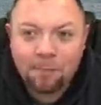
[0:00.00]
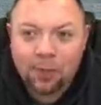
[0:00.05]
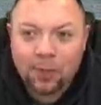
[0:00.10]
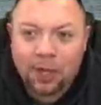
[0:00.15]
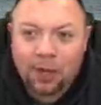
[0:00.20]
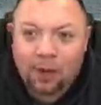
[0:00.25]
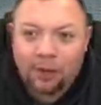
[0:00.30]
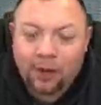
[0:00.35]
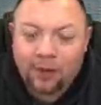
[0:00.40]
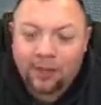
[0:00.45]

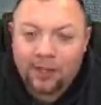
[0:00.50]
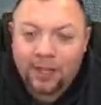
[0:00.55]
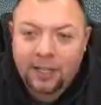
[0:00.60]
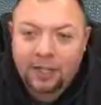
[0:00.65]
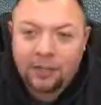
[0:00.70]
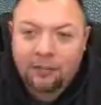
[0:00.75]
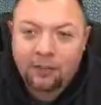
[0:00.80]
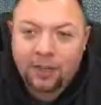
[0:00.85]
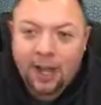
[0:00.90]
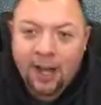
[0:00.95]
And then
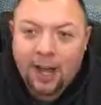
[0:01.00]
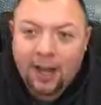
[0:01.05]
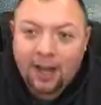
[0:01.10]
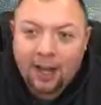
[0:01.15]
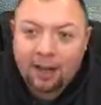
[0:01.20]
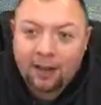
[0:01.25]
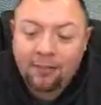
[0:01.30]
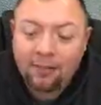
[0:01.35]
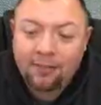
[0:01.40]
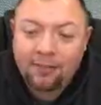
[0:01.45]
you've
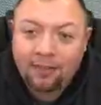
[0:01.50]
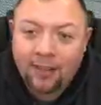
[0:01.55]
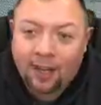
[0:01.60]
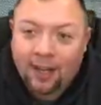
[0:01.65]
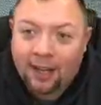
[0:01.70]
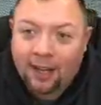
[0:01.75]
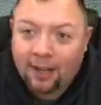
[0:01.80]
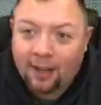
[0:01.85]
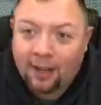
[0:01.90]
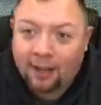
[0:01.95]
got
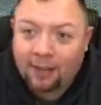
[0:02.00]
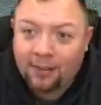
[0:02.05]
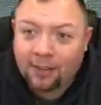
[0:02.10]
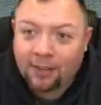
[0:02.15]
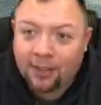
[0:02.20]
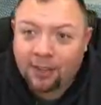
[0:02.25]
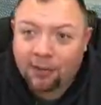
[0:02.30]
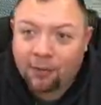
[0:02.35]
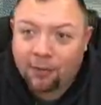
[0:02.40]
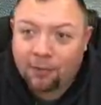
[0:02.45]

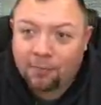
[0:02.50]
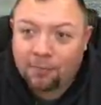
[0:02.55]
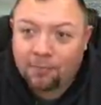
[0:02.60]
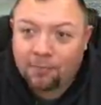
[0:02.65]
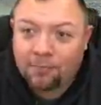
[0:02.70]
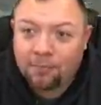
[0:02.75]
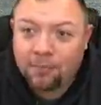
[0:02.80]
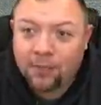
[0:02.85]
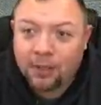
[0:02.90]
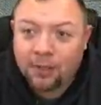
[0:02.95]
your
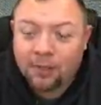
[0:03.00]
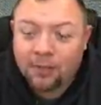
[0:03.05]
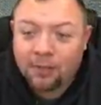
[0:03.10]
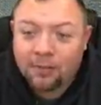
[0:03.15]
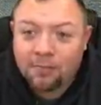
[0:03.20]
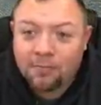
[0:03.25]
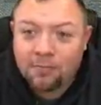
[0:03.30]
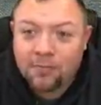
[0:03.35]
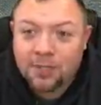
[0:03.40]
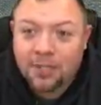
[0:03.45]

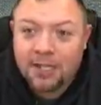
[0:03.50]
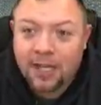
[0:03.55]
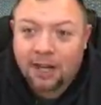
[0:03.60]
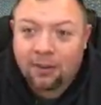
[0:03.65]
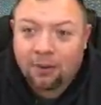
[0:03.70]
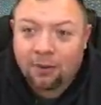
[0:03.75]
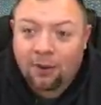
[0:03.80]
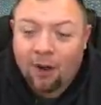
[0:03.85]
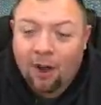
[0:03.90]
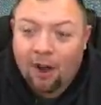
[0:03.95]

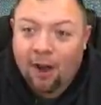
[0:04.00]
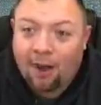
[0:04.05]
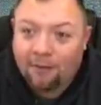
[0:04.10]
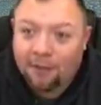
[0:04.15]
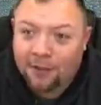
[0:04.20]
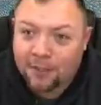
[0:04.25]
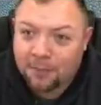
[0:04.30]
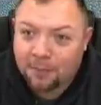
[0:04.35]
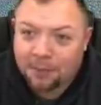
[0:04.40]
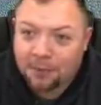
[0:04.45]
standard
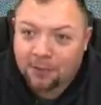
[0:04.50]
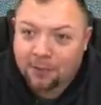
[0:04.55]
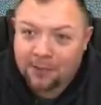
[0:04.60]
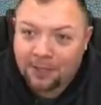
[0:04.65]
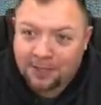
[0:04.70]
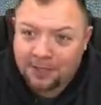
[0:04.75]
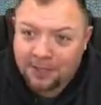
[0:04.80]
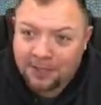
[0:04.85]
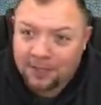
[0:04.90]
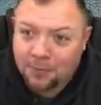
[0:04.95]
office buildings.